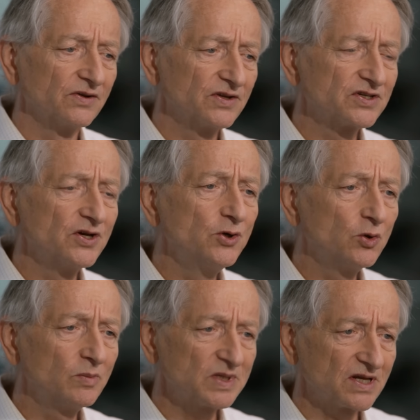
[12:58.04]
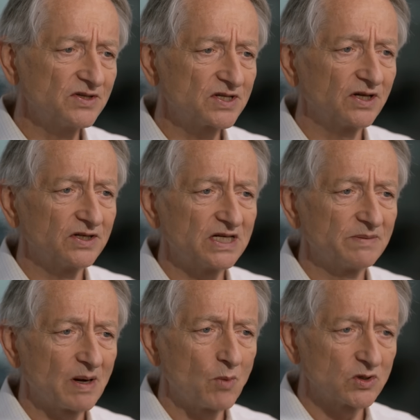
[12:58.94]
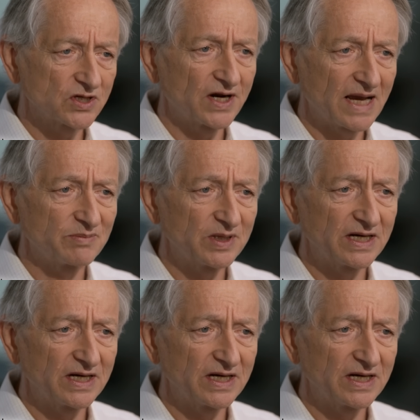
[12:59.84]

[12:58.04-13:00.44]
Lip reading: there's enormous uncertainty about what's going to happen